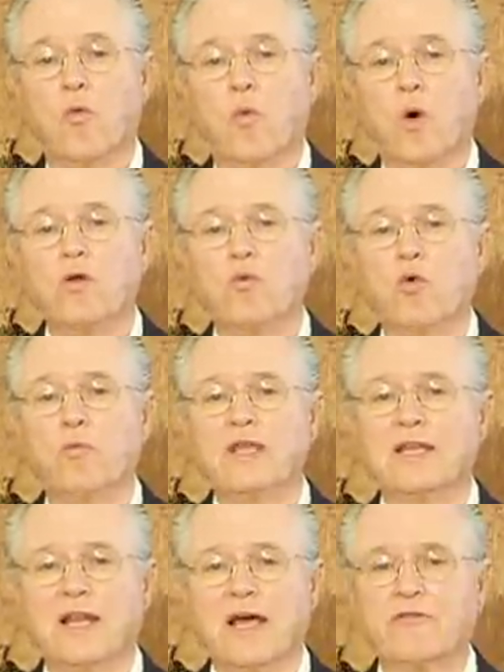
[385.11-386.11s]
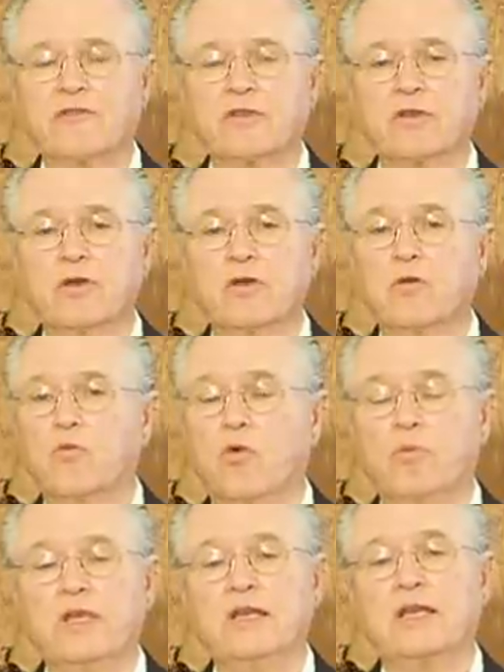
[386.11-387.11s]
what will be left will
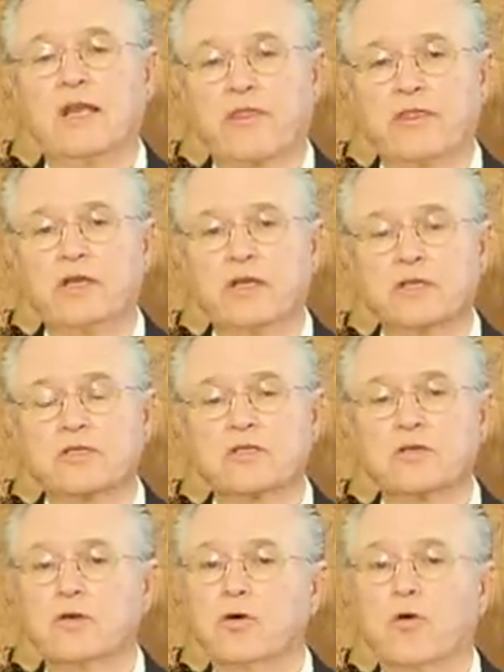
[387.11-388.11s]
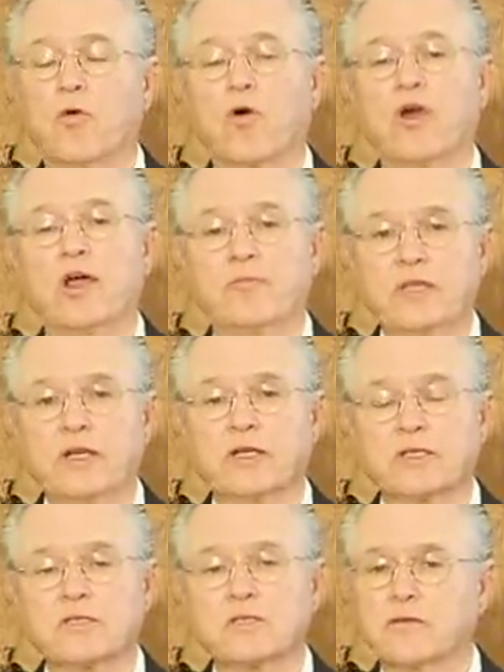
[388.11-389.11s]
be nothingness or
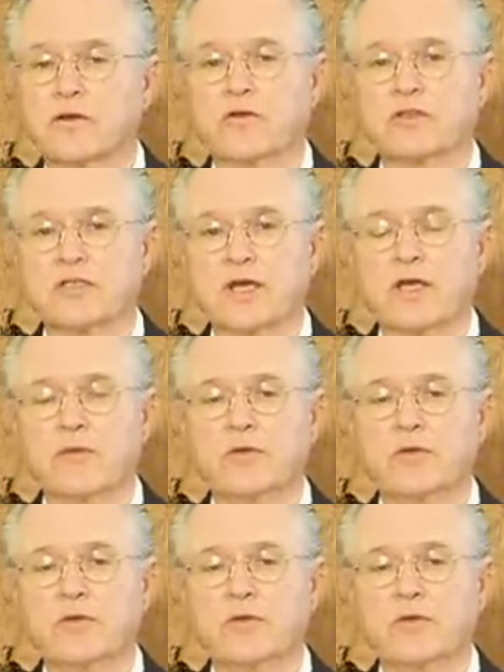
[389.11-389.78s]
emptiness. They're the same.